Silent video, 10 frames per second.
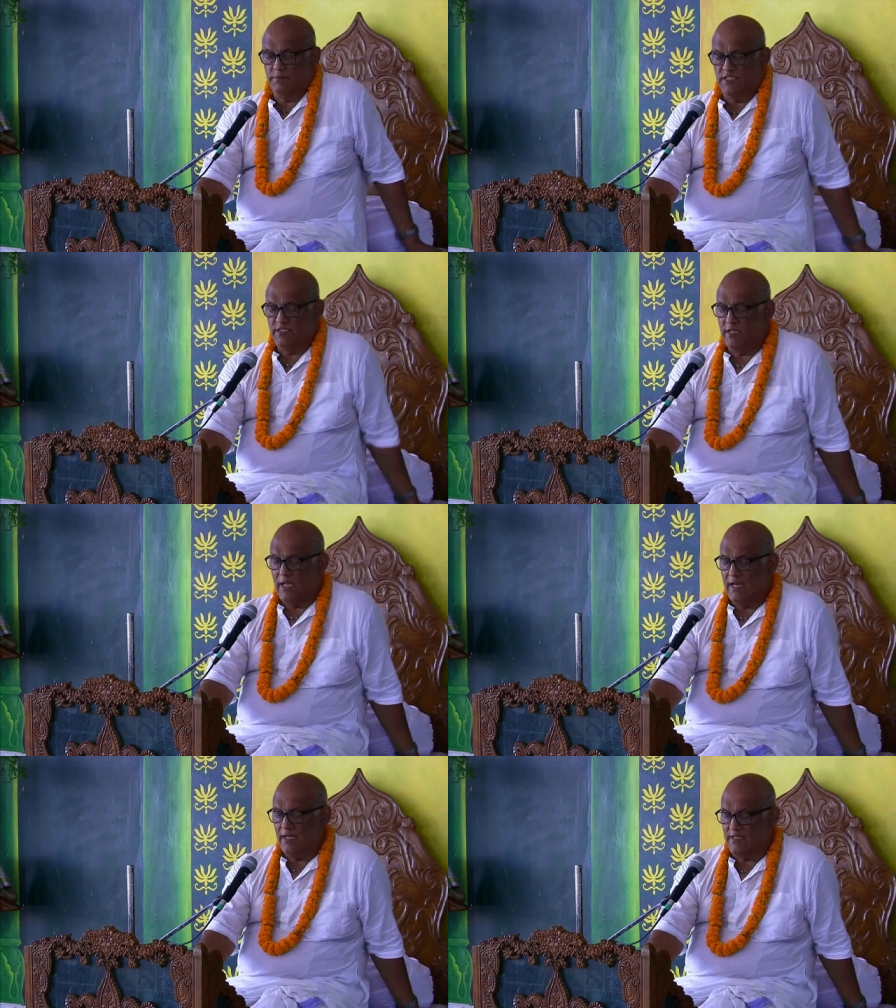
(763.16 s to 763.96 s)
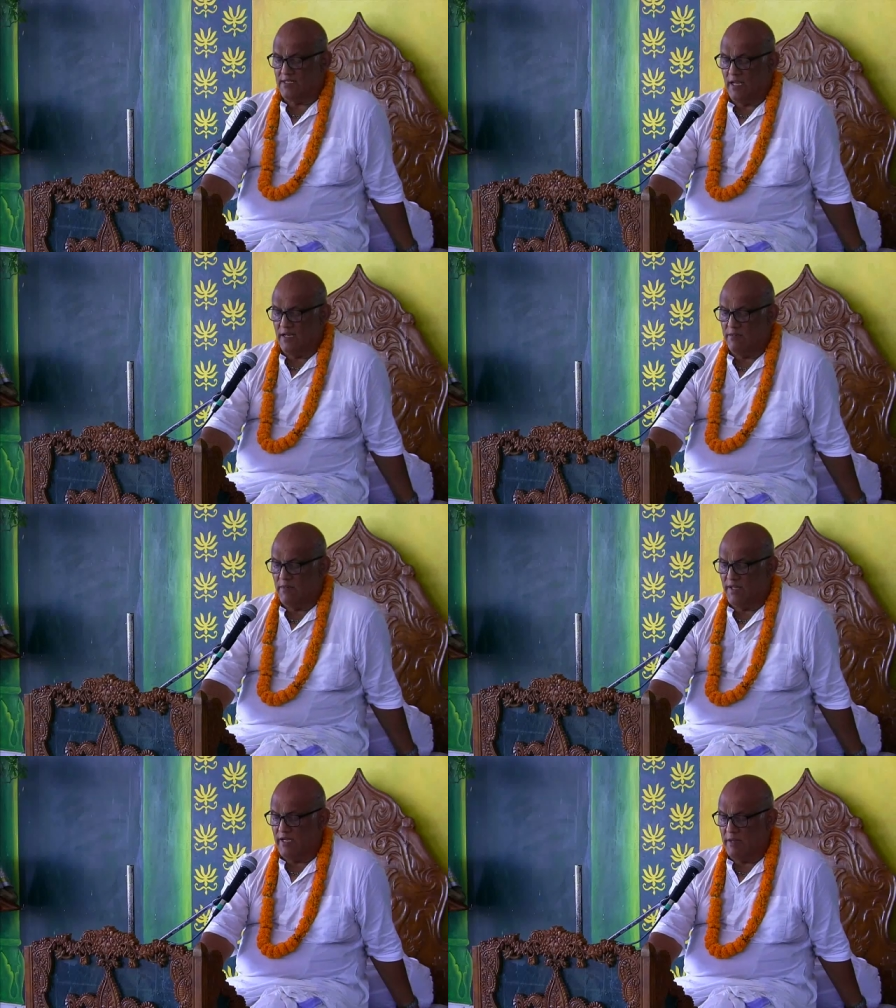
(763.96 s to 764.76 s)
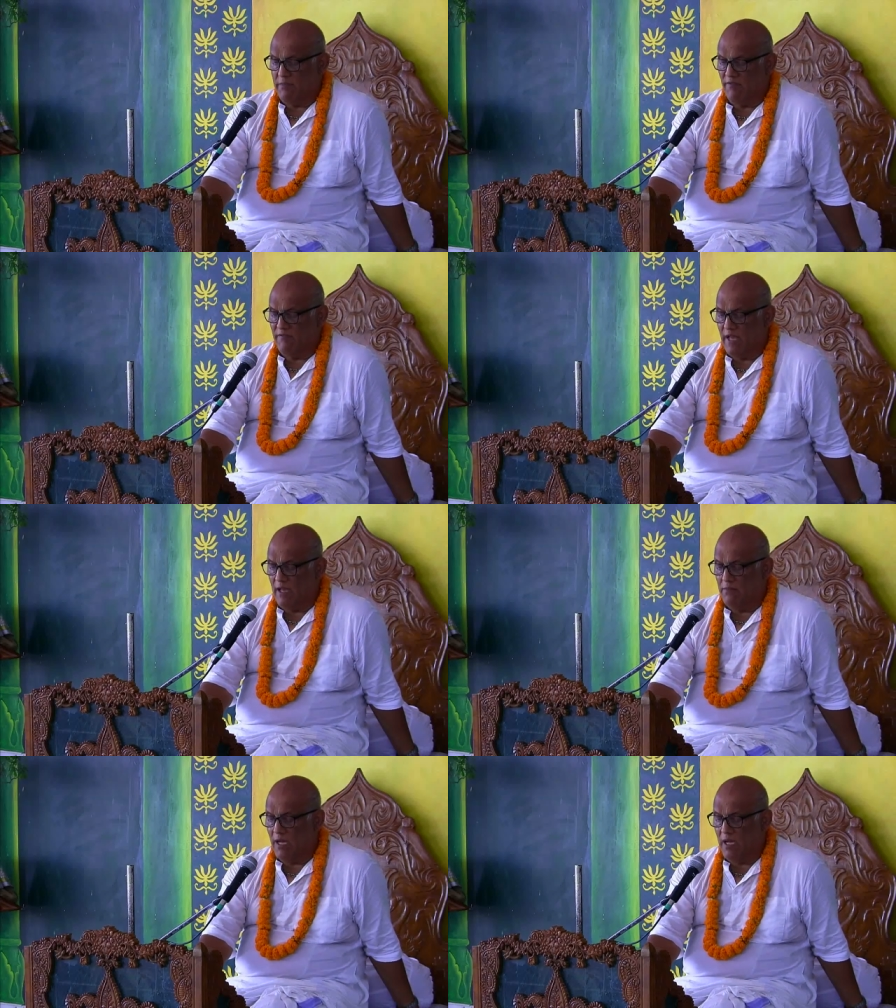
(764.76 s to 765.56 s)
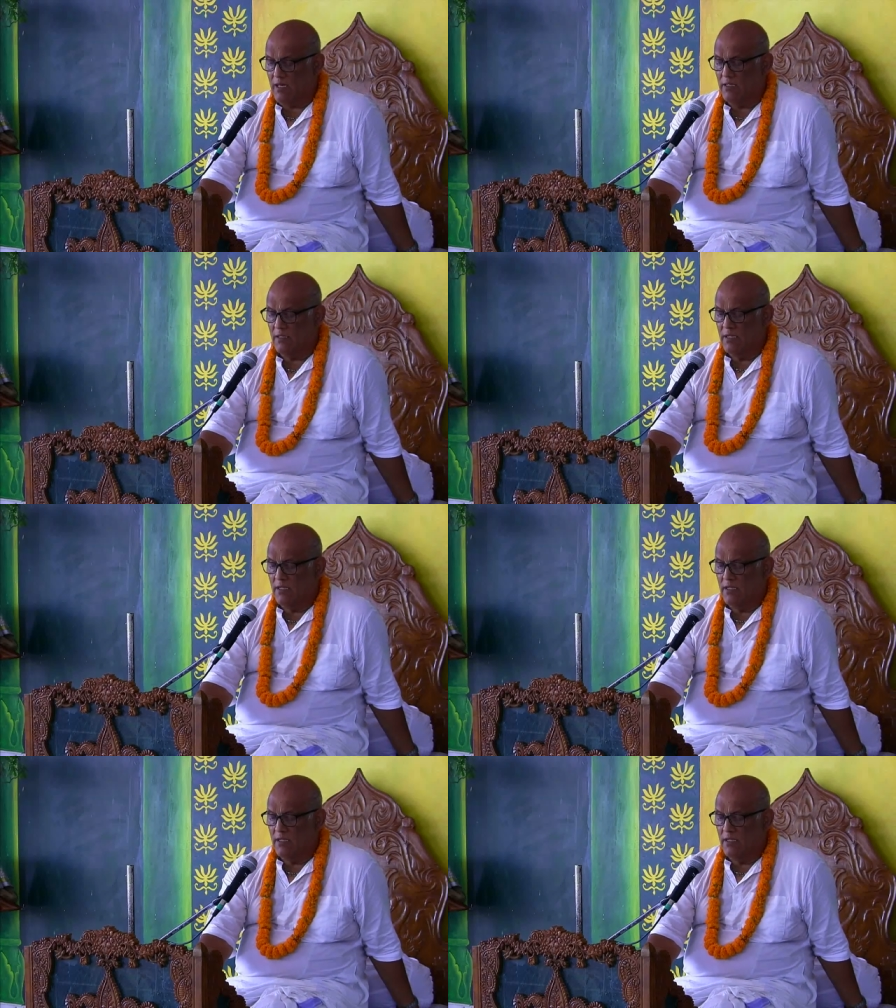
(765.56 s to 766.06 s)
Dista had a son by the name of Nabhaga.